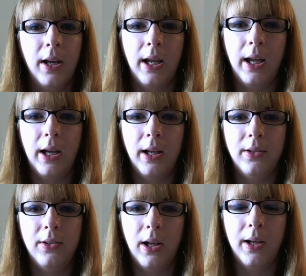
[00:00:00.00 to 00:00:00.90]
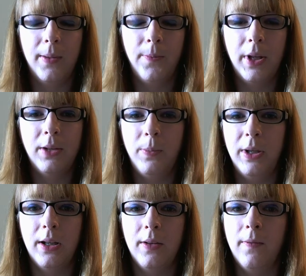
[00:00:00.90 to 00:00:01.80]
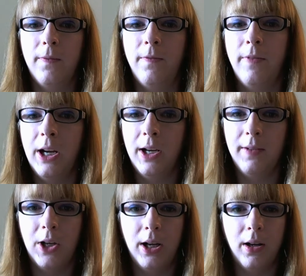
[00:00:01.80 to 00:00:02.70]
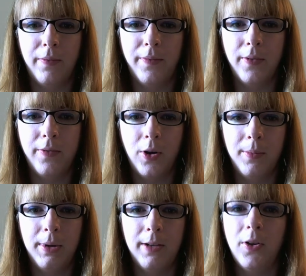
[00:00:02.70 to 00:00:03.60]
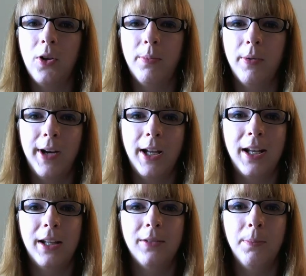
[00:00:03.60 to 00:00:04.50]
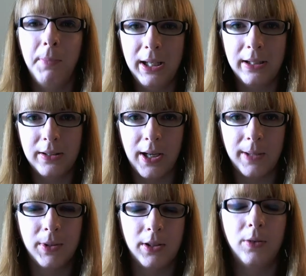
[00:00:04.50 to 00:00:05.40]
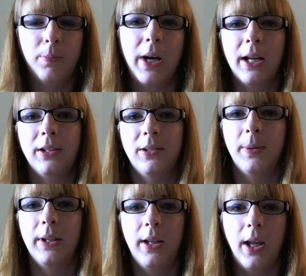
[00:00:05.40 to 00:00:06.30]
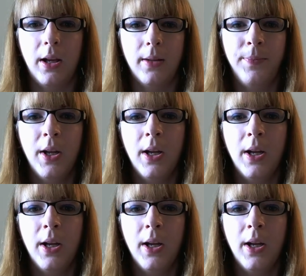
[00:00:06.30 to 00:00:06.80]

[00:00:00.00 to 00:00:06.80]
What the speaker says: and it'd be very, very helpful for me if you could provide as many times as you possibly can.